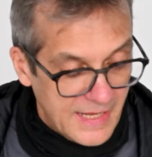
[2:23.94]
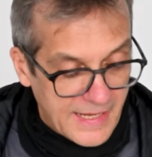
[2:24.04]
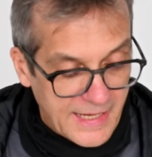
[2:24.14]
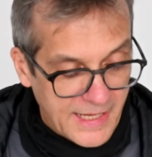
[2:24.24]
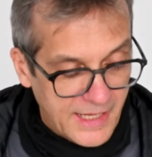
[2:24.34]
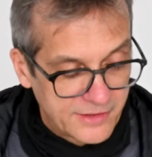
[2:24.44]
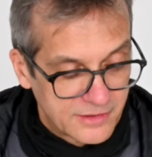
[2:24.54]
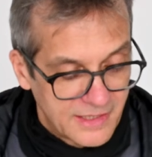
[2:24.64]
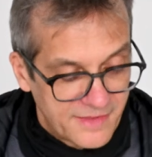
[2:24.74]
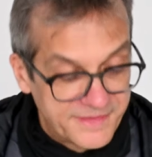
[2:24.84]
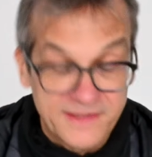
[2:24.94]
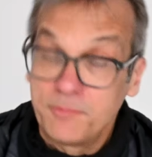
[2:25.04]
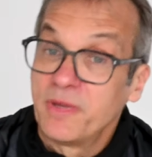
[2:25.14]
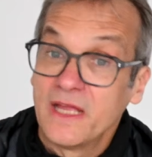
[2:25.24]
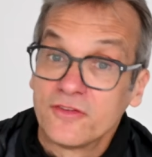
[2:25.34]
And that
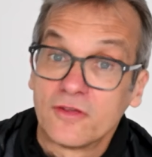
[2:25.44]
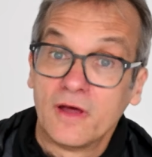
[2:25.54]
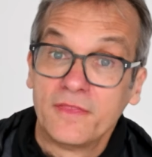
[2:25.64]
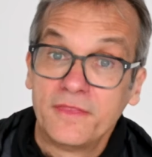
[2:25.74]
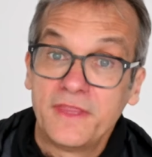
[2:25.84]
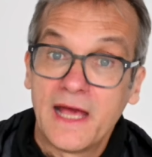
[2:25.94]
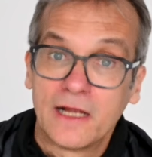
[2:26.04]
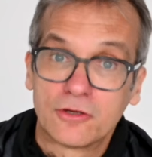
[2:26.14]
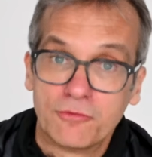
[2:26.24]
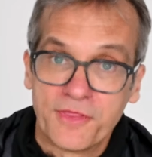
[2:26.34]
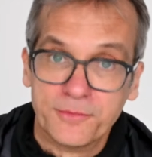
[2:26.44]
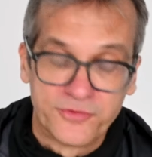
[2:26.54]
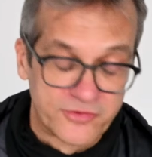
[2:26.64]
depends on the algorithms.